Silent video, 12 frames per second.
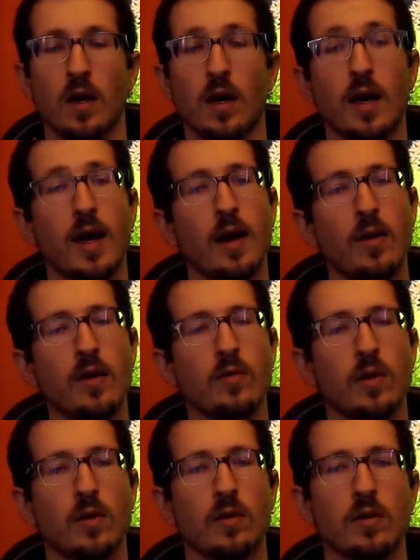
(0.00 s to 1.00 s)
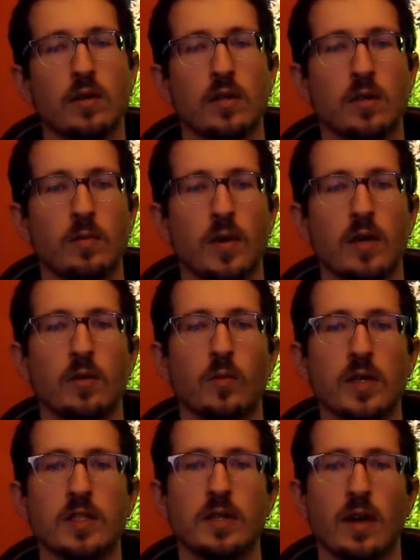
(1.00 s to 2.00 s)
However, compelling
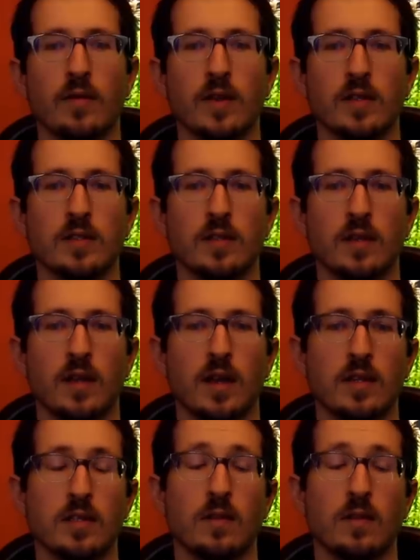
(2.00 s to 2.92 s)
recent evidence indicates